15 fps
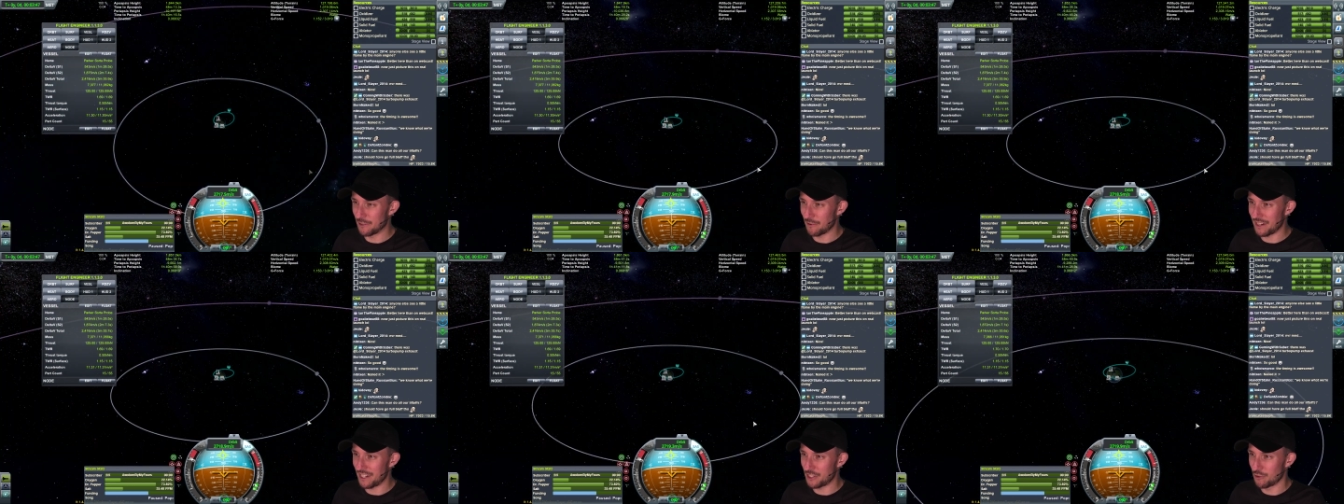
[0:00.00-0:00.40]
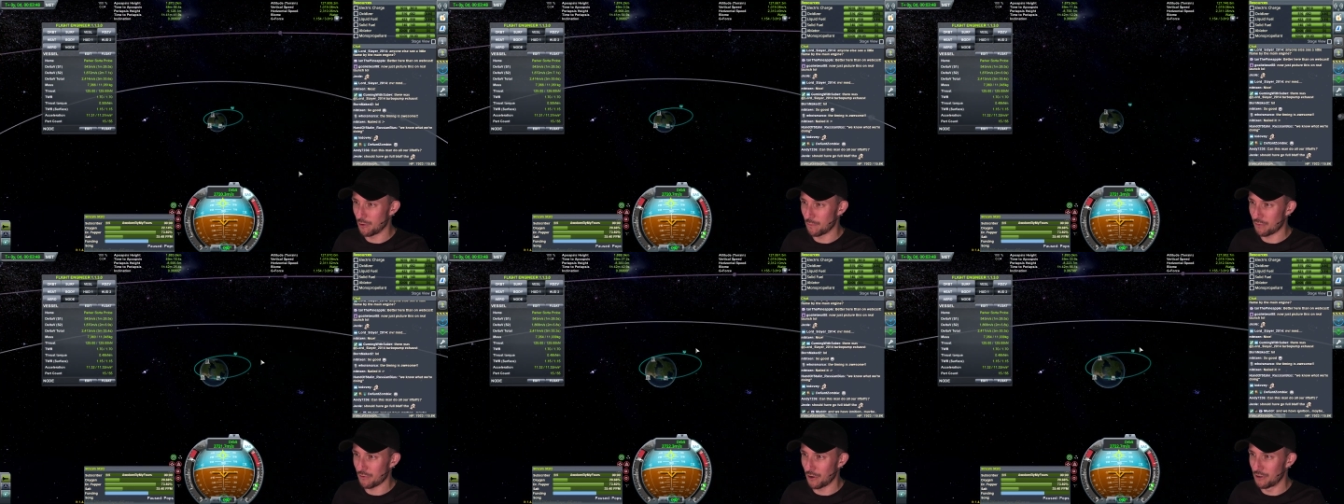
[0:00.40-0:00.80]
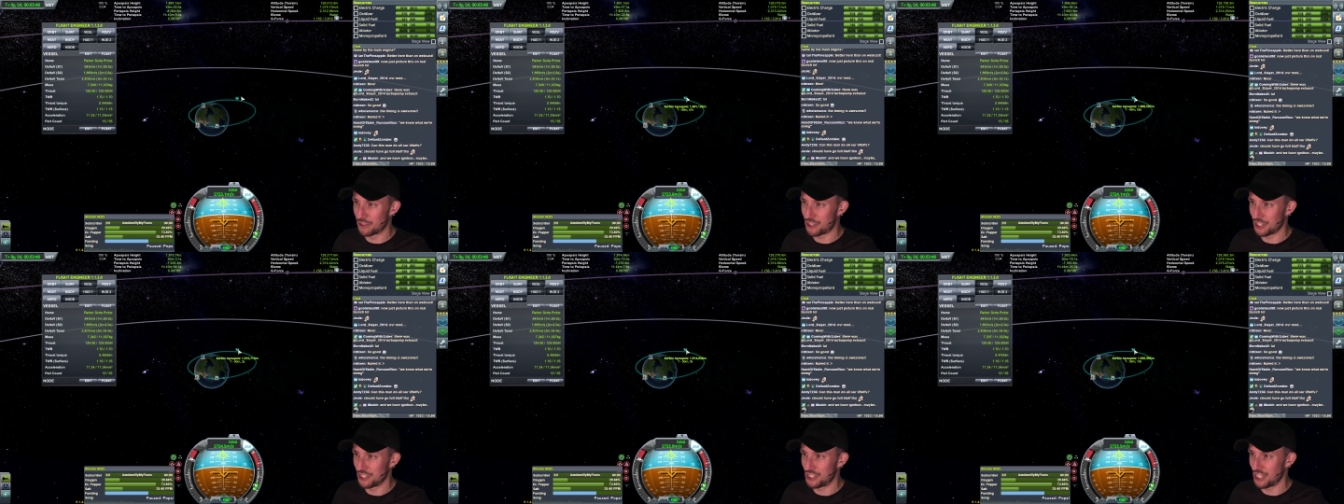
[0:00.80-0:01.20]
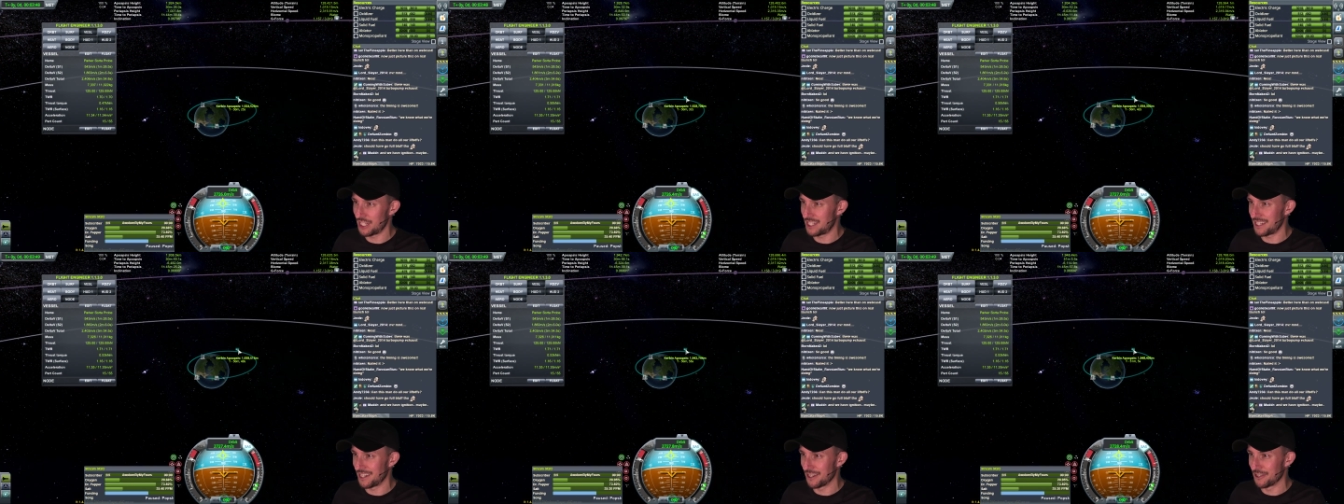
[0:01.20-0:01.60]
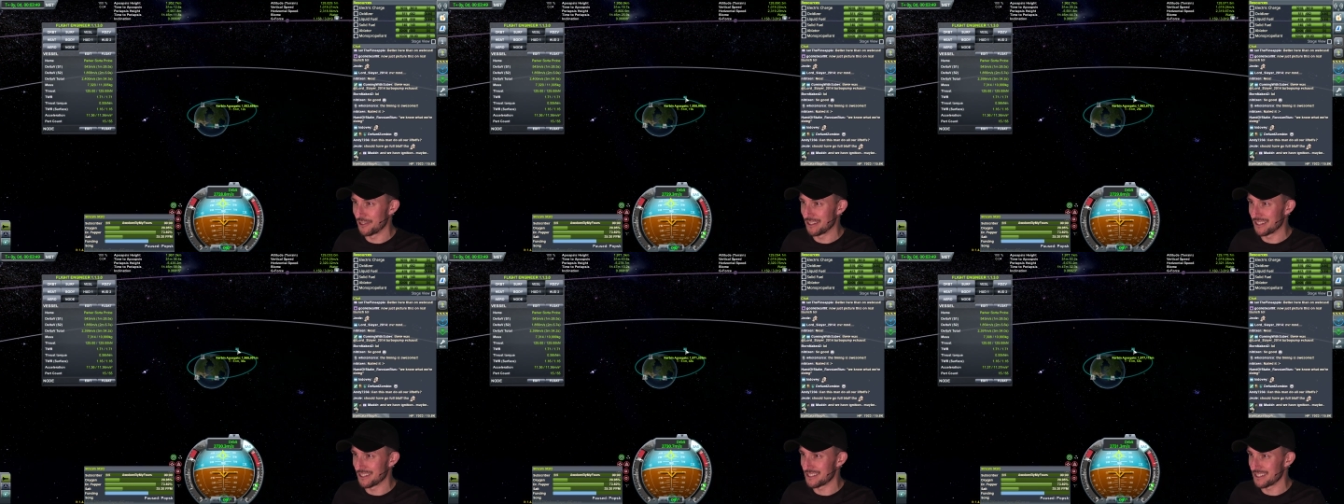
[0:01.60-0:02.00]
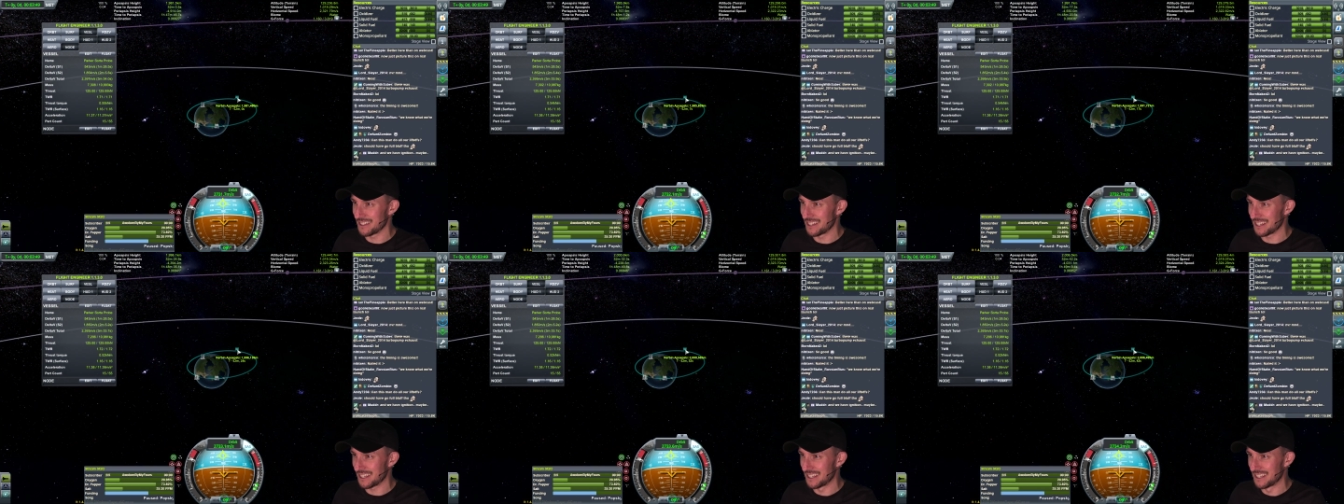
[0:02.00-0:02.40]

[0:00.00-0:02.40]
ready to approach a GTO, it looks like.